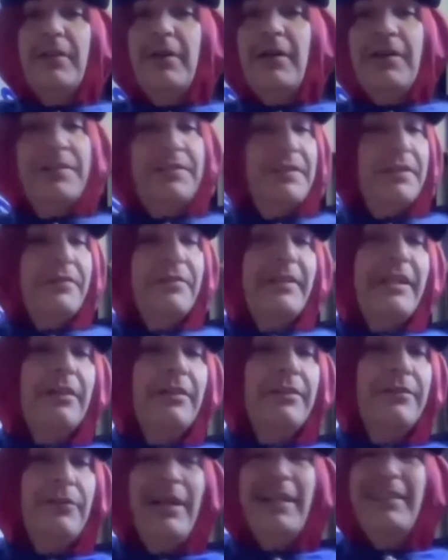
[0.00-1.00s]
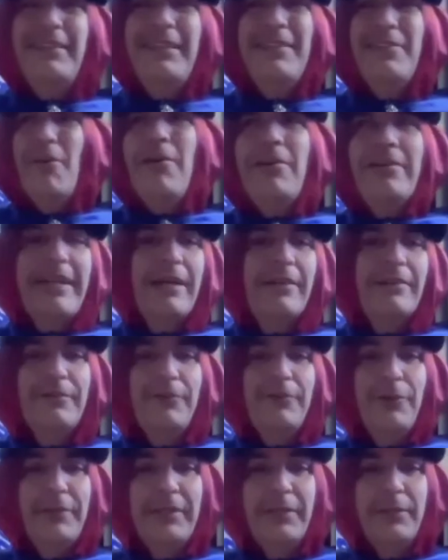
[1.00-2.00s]
all Southern California. I think all
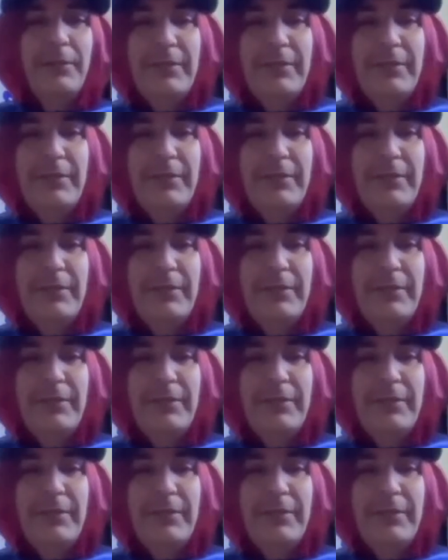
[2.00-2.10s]
California